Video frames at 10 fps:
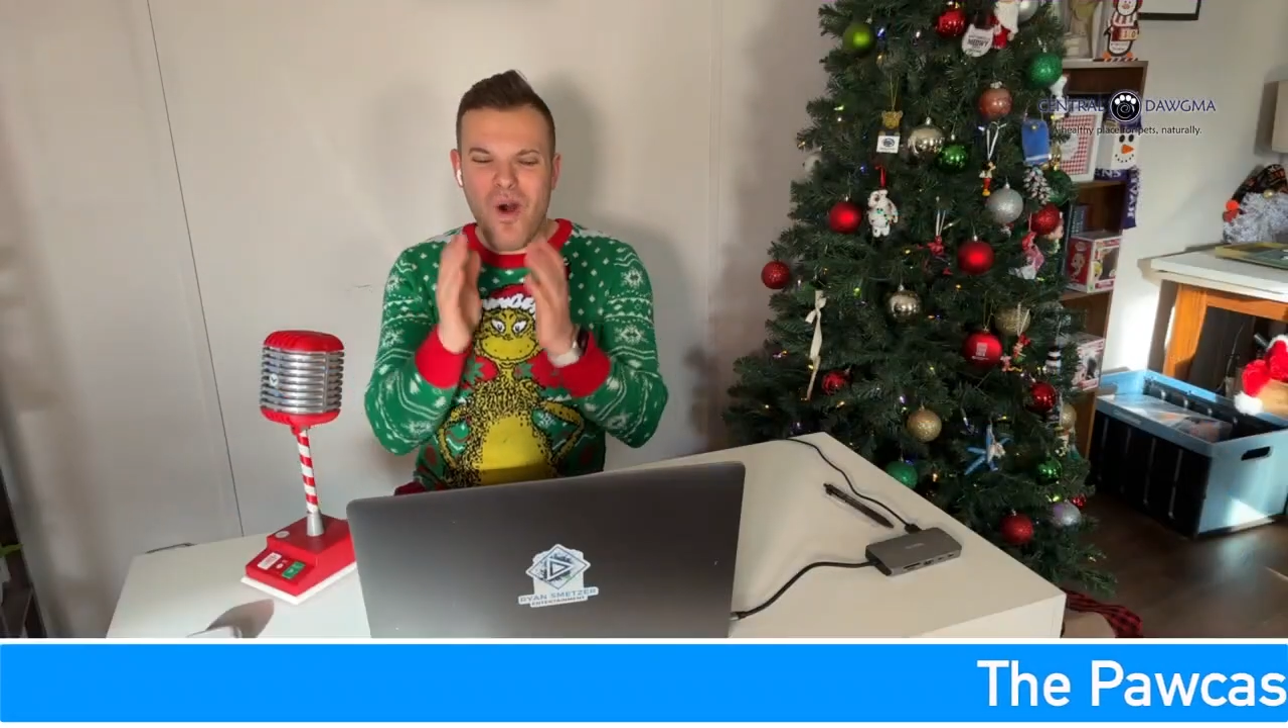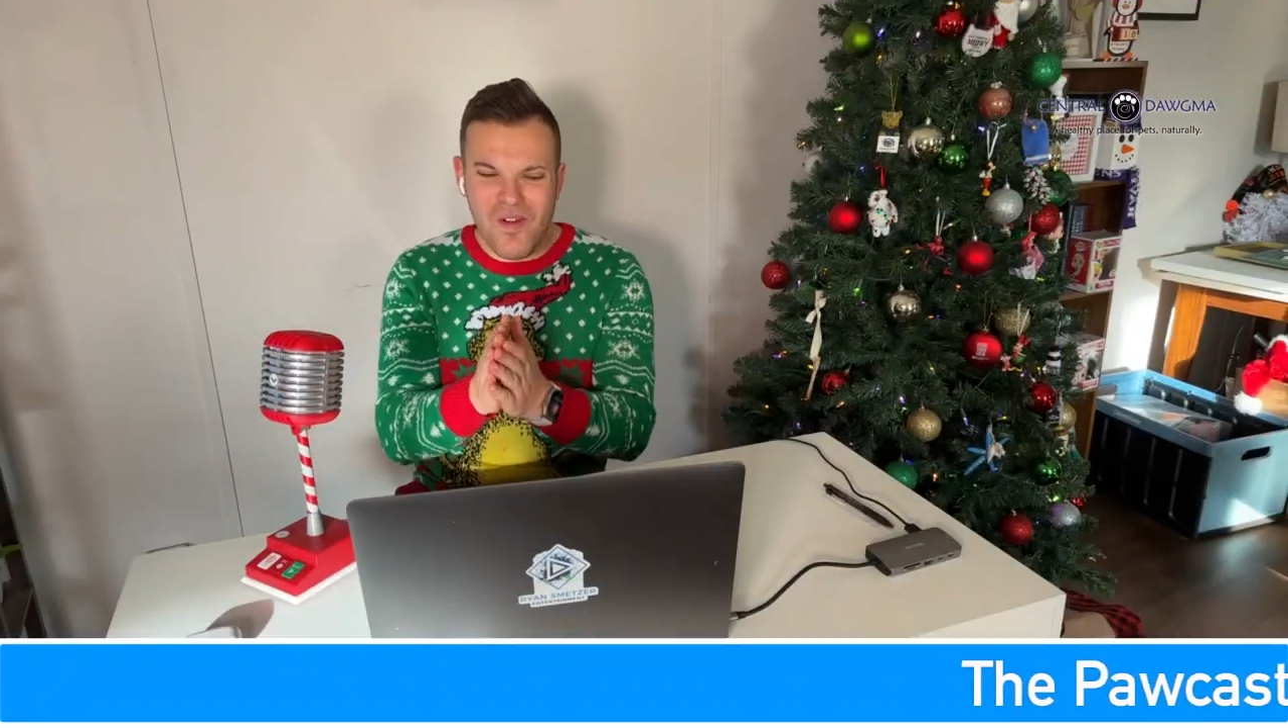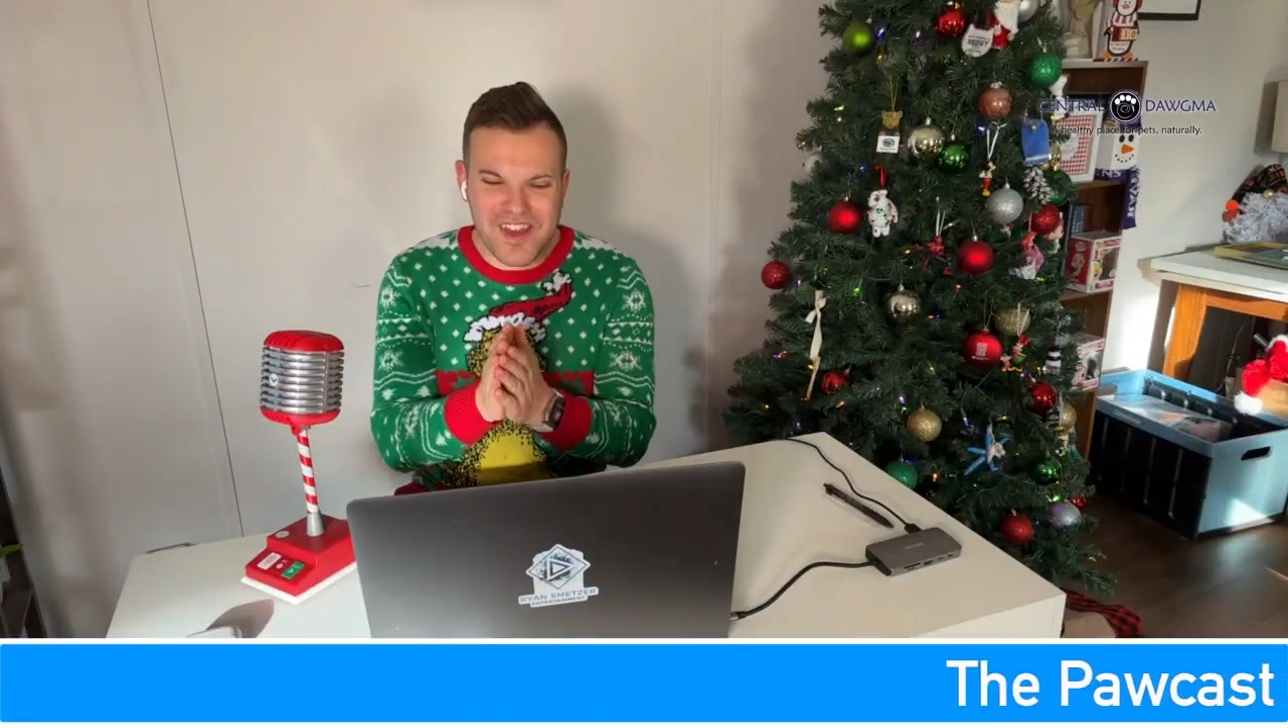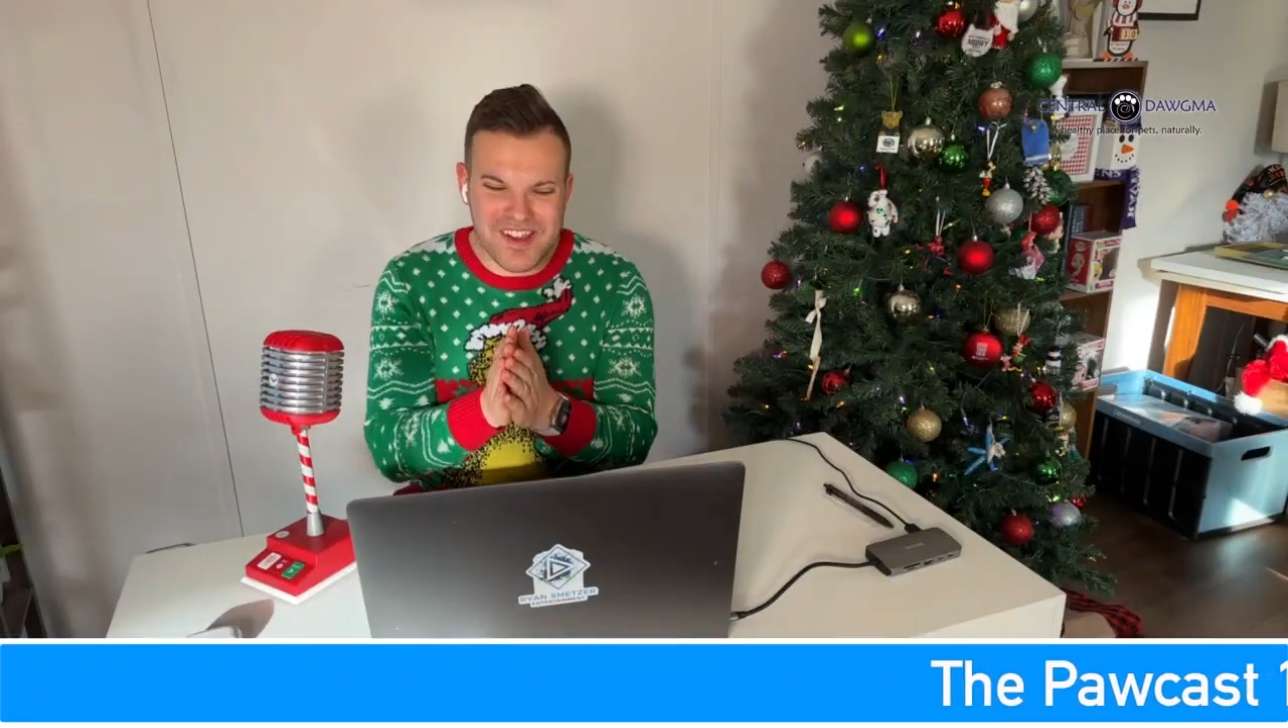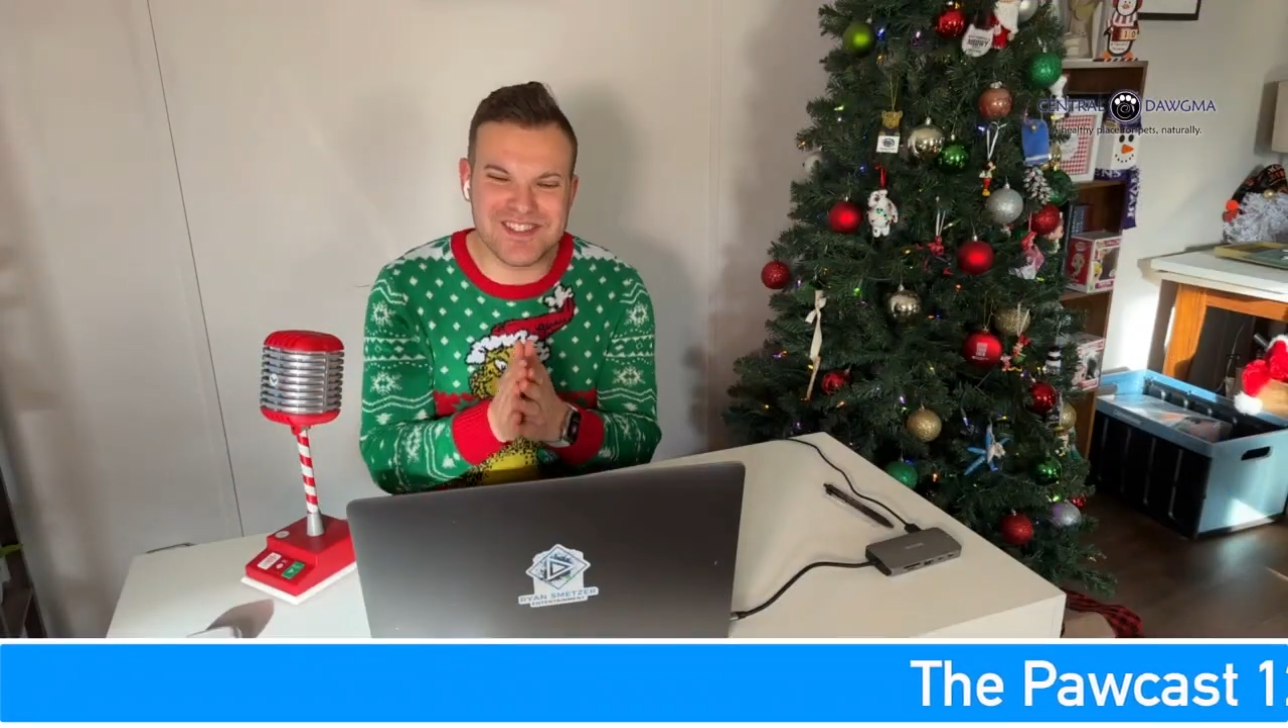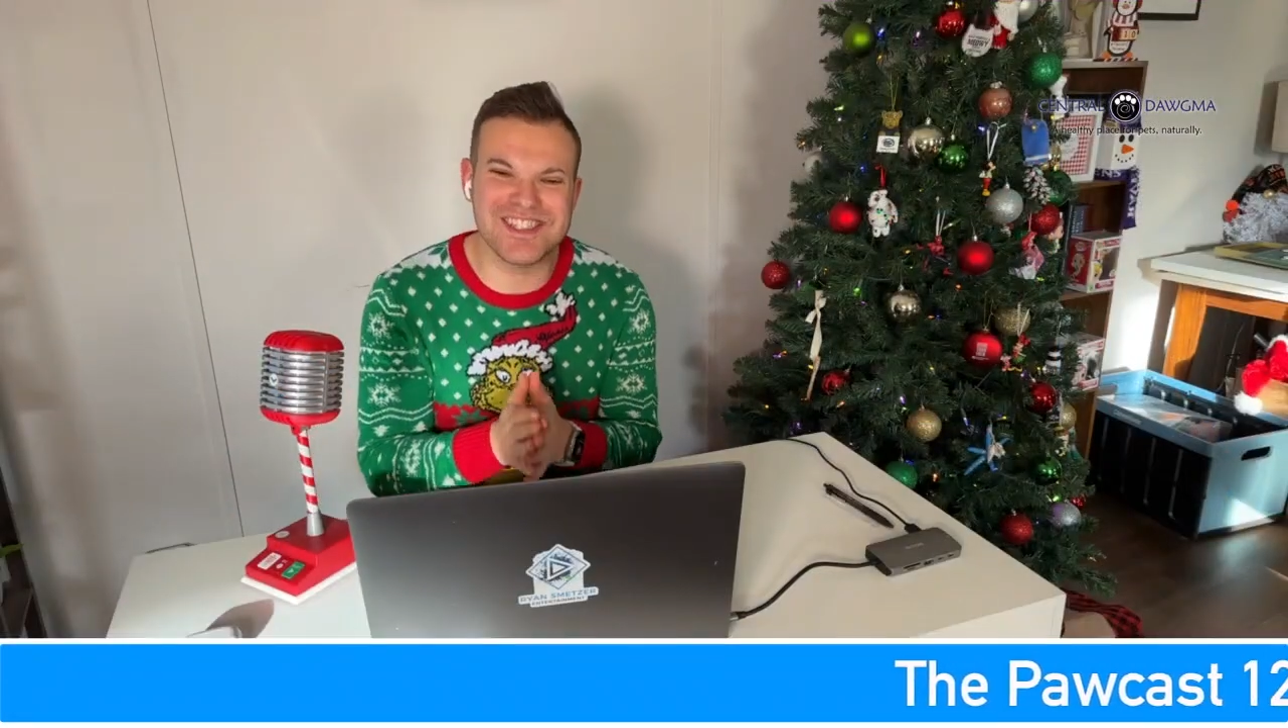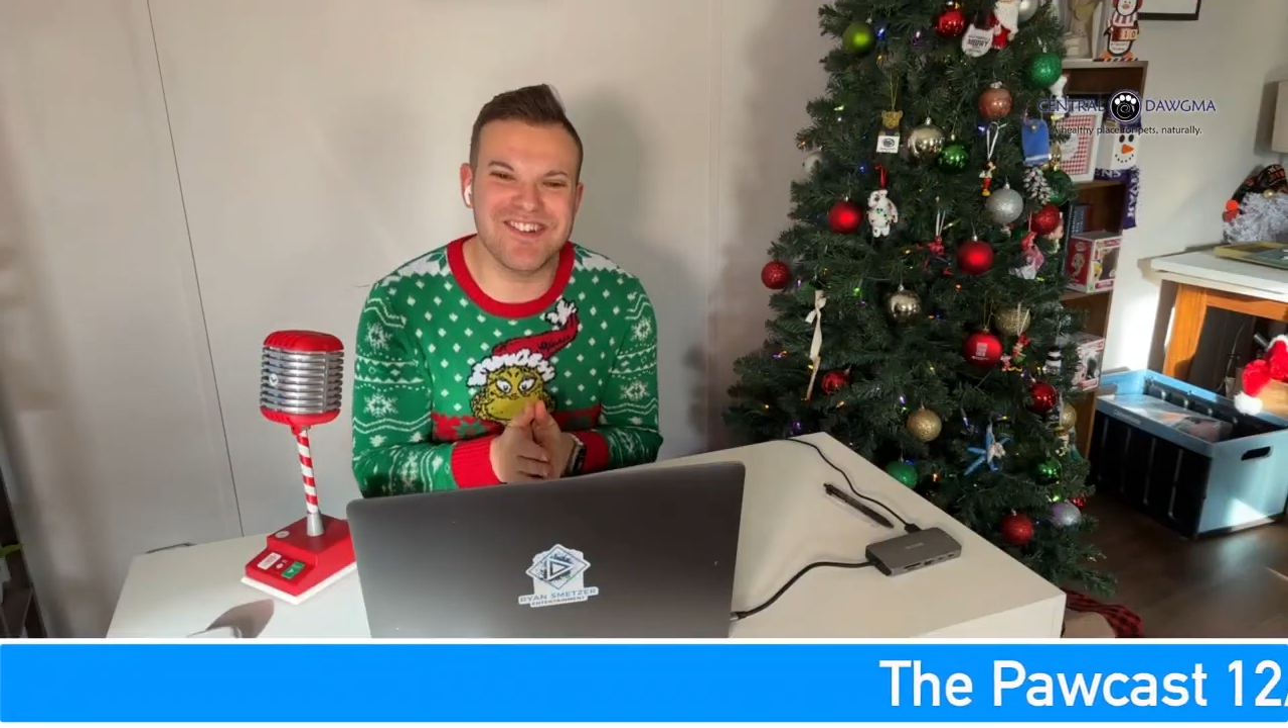Welcome